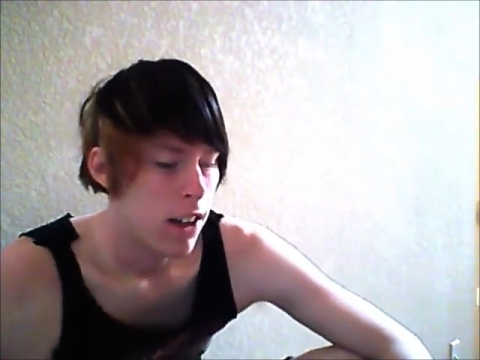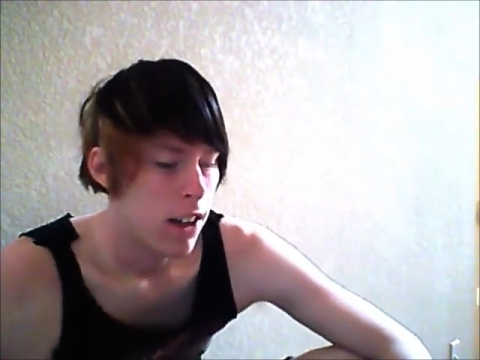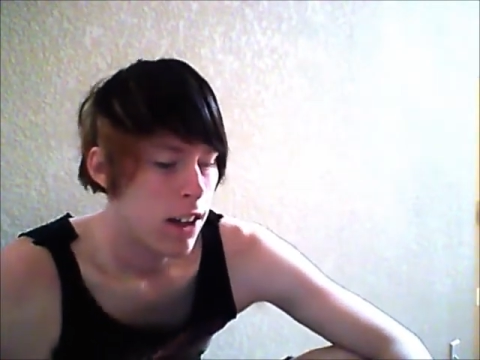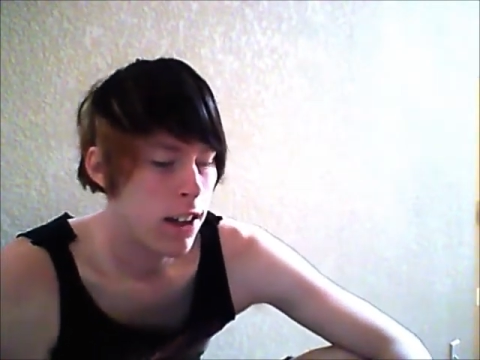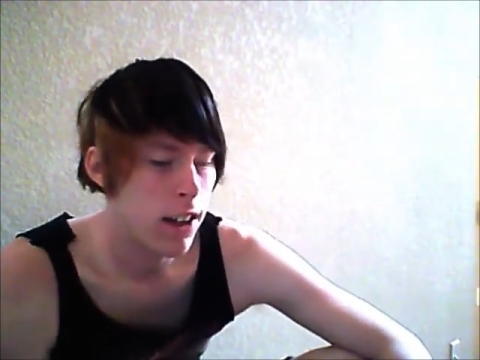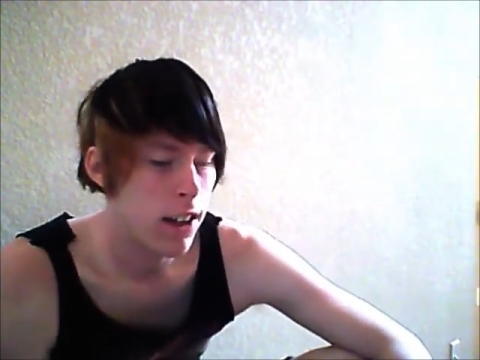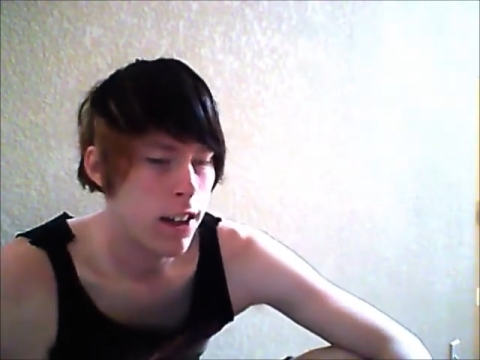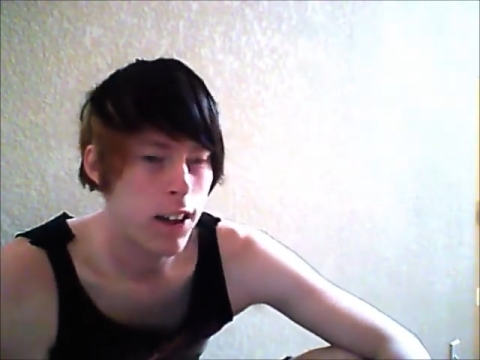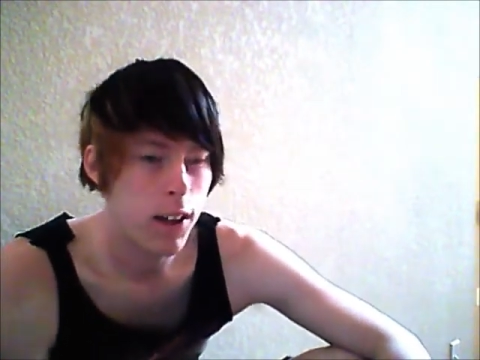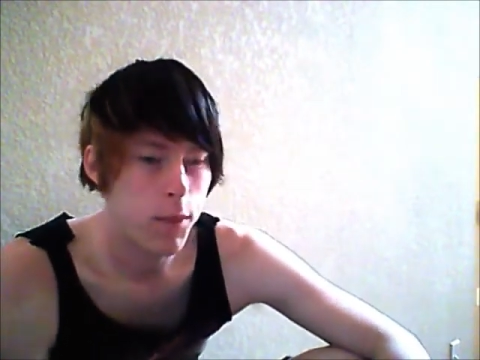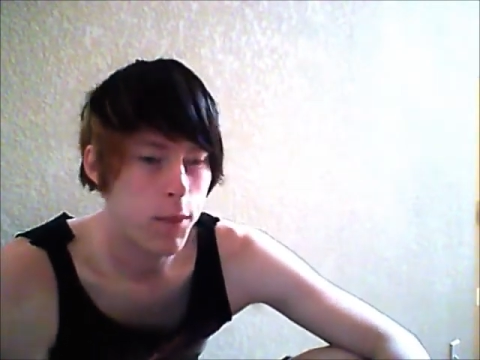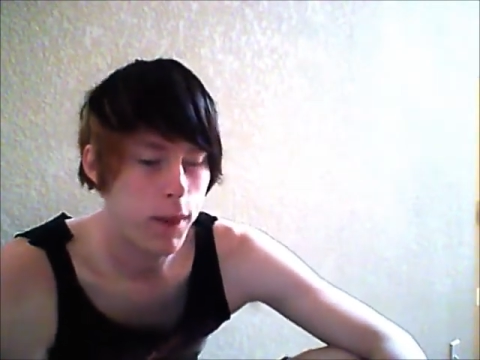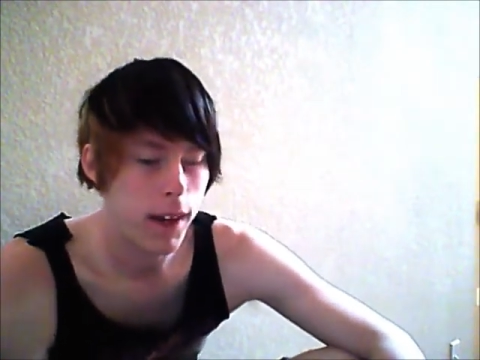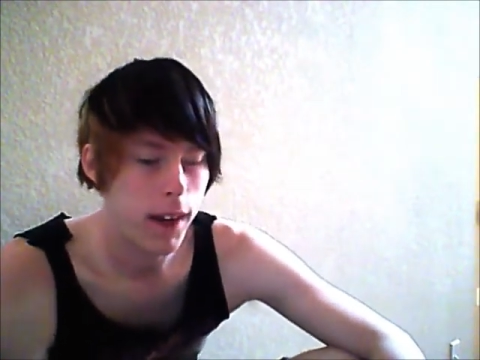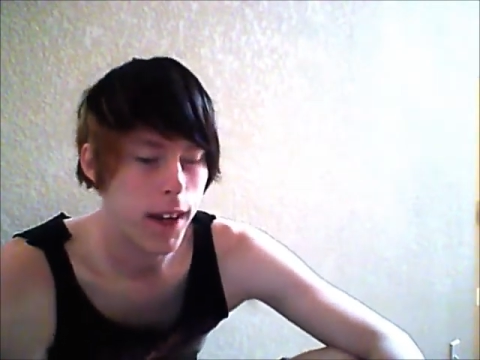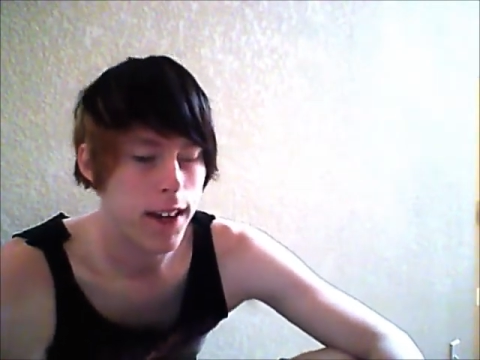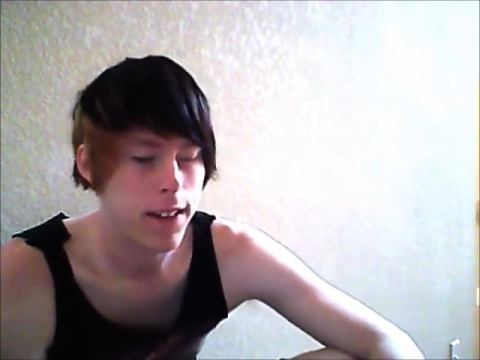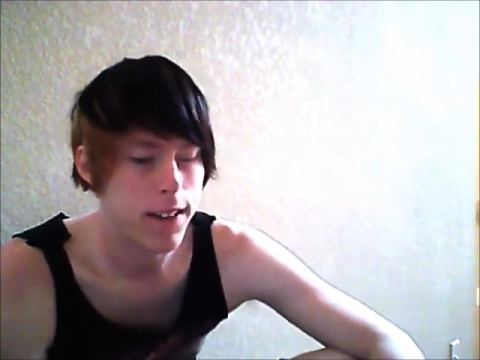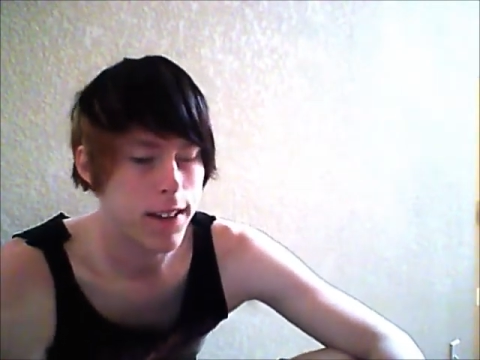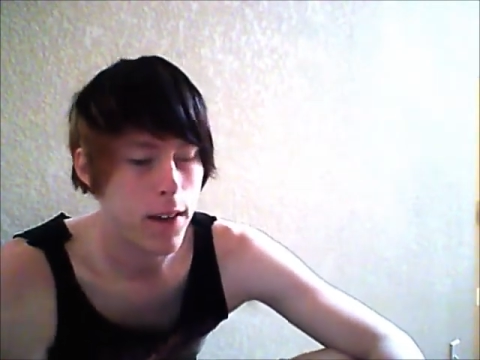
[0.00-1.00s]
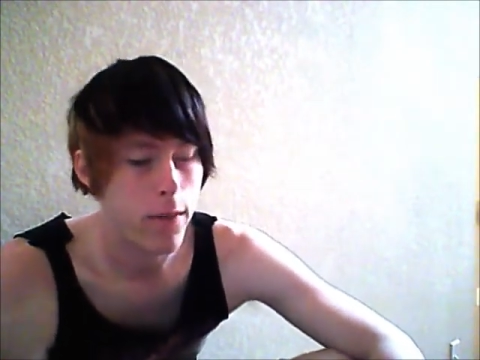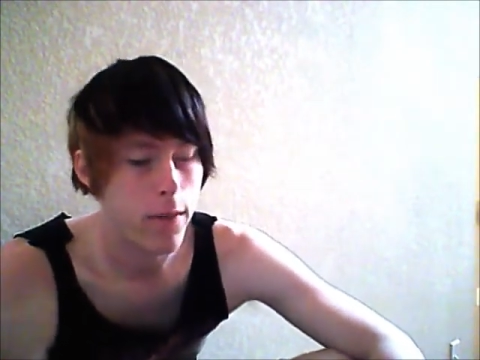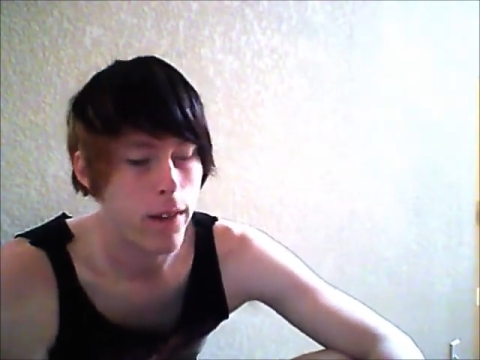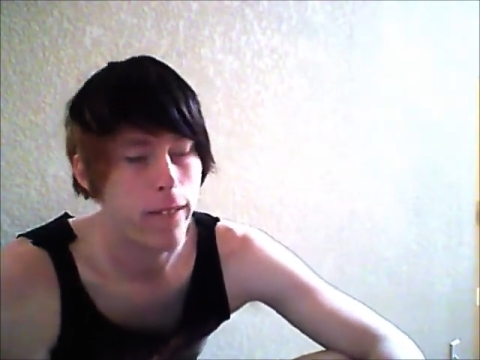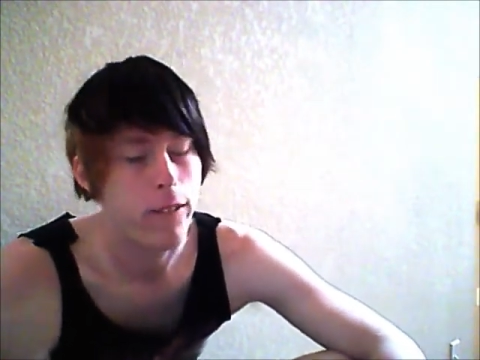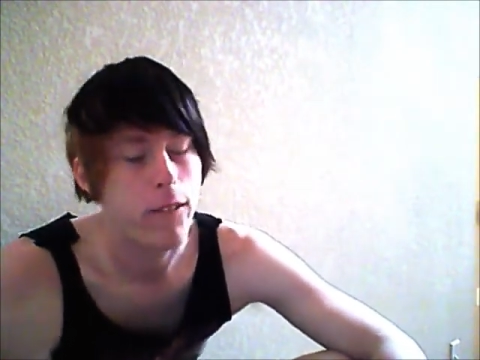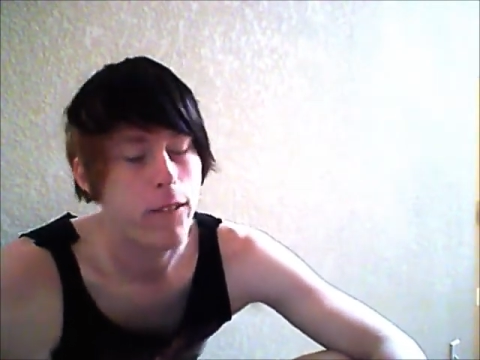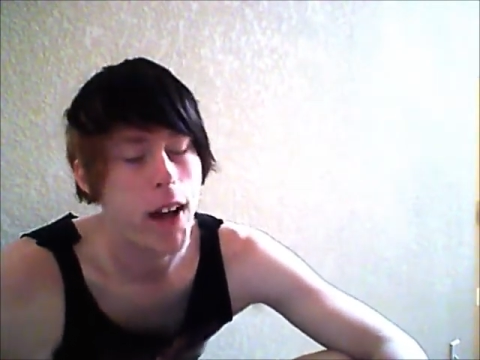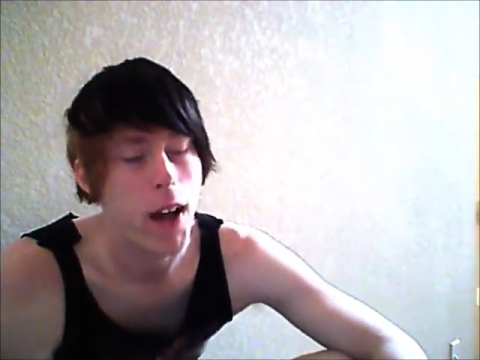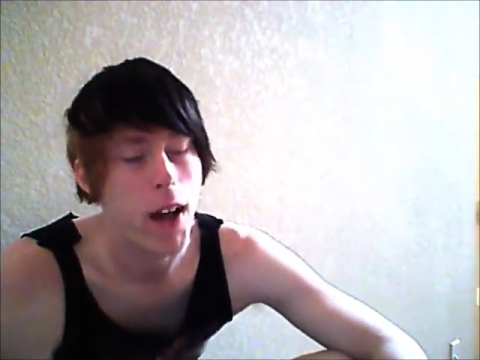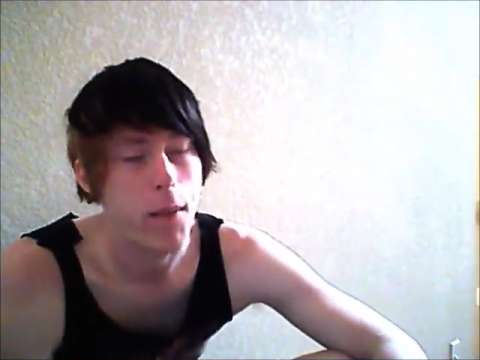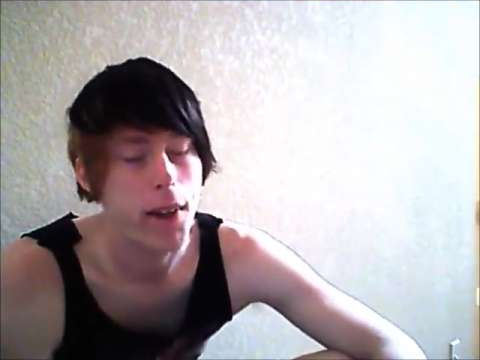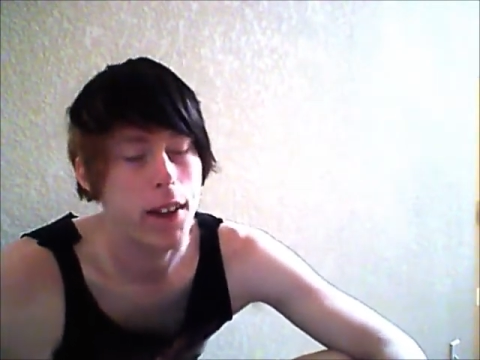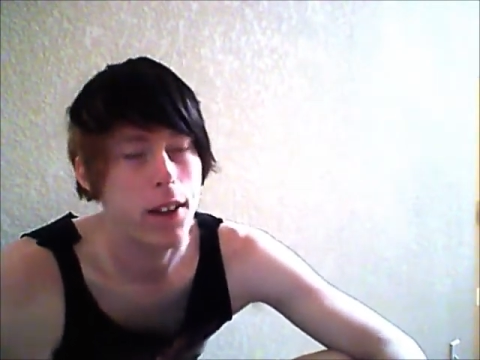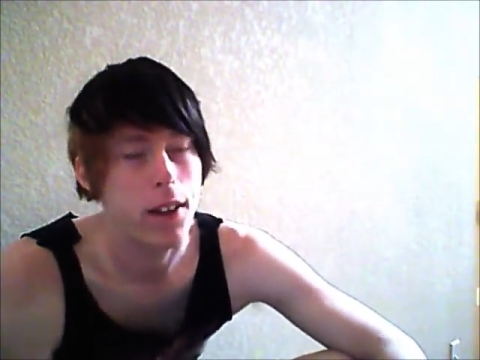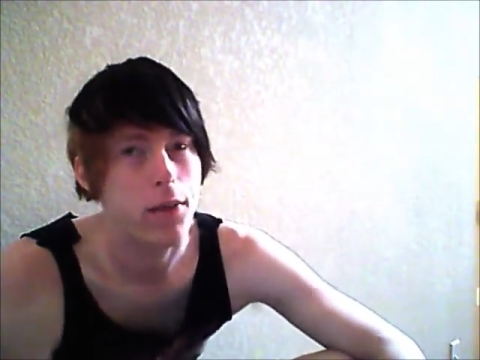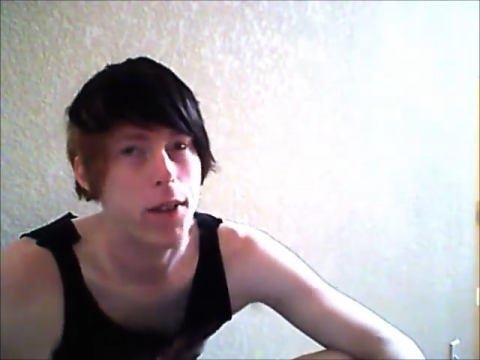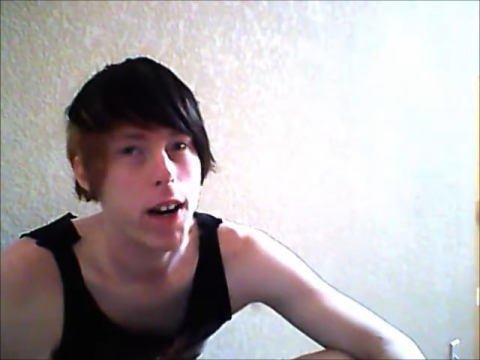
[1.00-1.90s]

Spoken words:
Hope you guys having a fabulous